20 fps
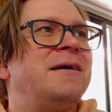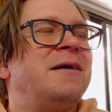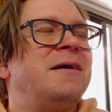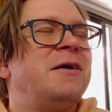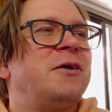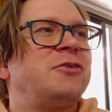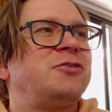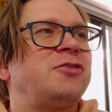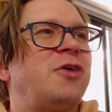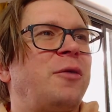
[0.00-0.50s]

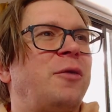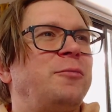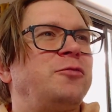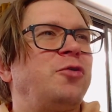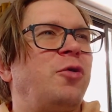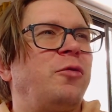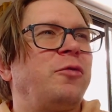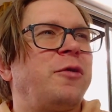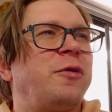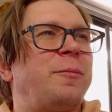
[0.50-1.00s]
Sharp
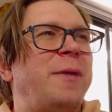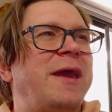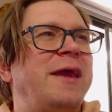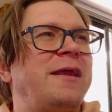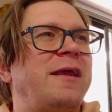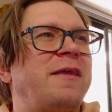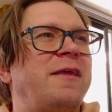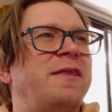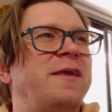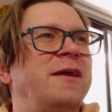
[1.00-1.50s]
jolt of
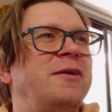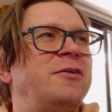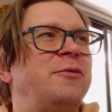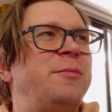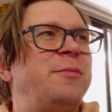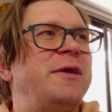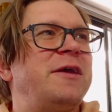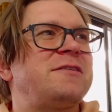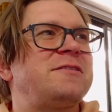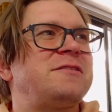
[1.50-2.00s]
pain, I think could
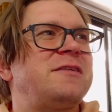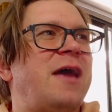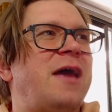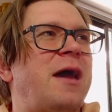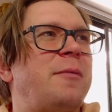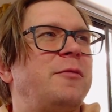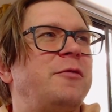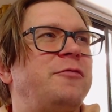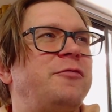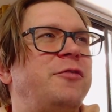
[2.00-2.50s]
be a
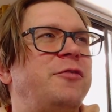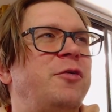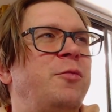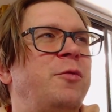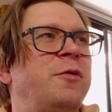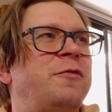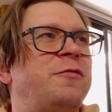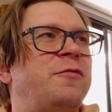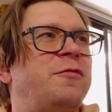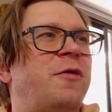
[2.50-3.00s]
stab, and few
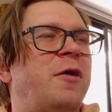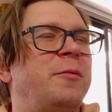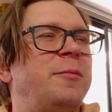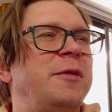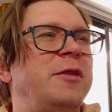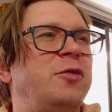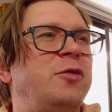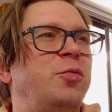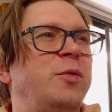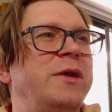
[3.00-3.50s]
and far
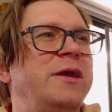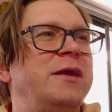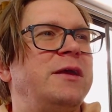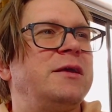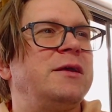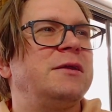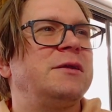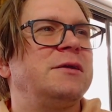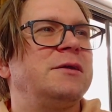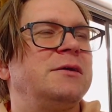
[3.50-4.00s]

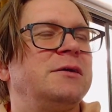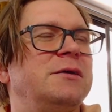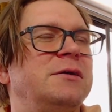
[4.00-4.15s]
between.